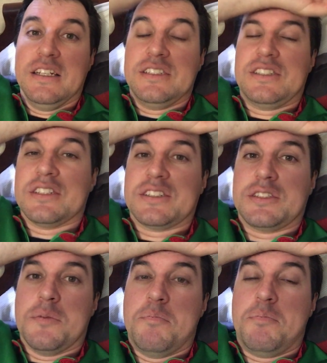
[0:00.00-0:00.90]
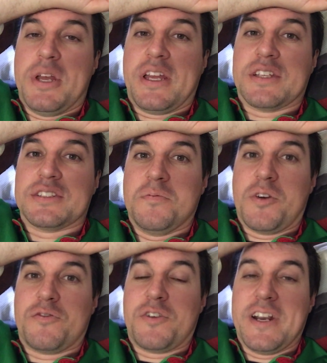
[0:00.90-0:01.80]
Just the best. My
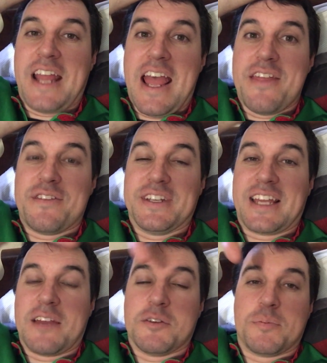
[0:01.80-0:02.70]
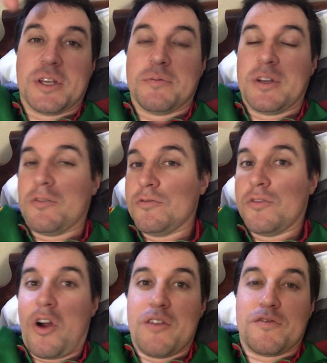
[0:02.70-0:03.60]
friend Anthony came to pick me up
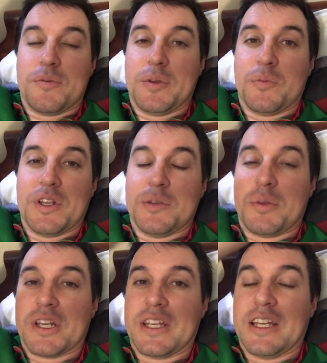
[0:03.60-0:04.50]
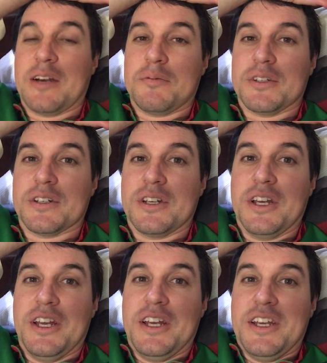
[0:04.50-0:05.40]
right from in where you're picking up your
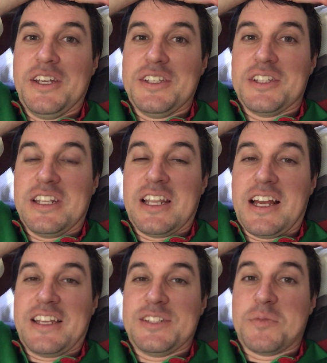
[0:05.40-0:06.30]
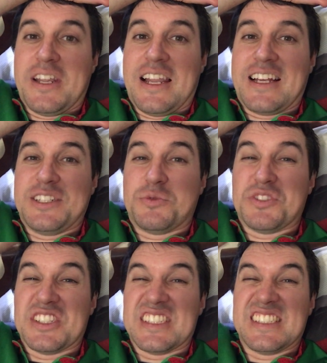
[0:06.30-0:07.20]
your luggage. My luggage
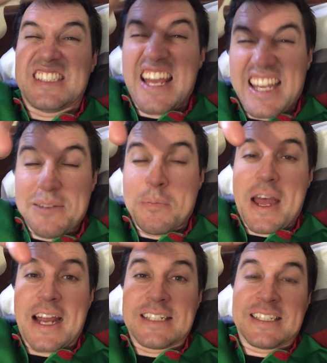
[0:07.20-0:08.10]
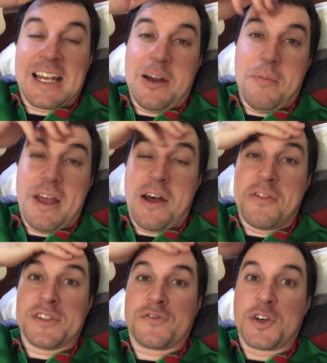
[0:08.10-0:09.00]
was the second bag to come out.
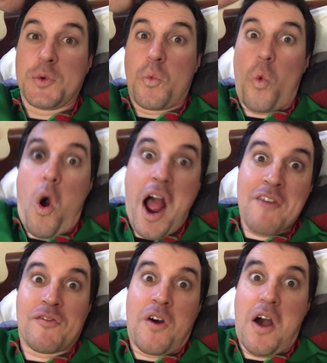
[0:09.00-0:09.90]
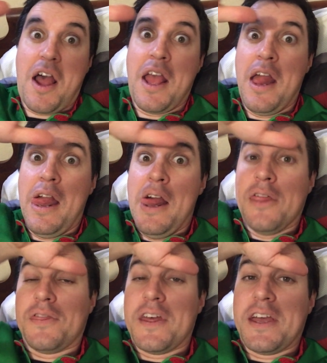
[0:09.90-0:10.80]
There's free Wi-Fi
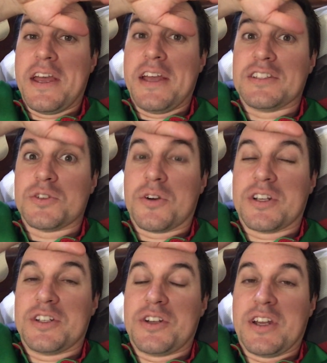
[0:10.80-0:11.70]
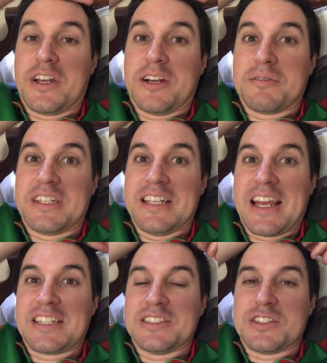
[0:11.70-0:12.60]
there, so I could um,
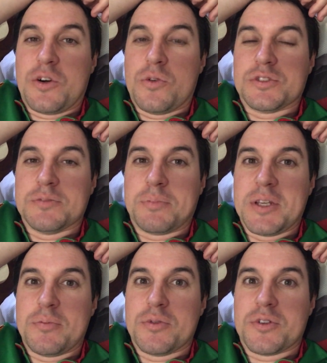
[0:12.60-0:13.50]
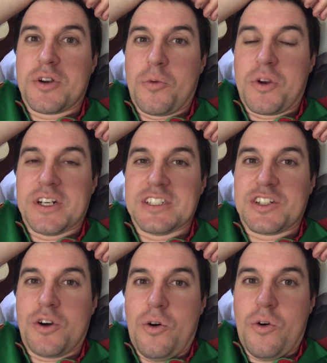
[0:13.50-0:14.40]
connect and call some people that I wanted to
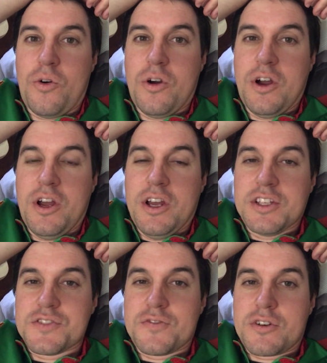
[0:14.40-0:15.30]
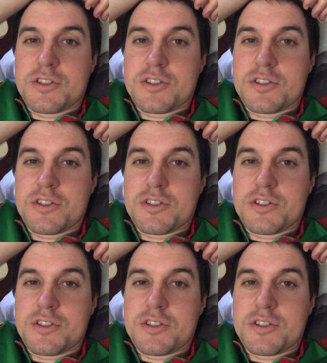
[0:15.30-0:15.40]
call. Some very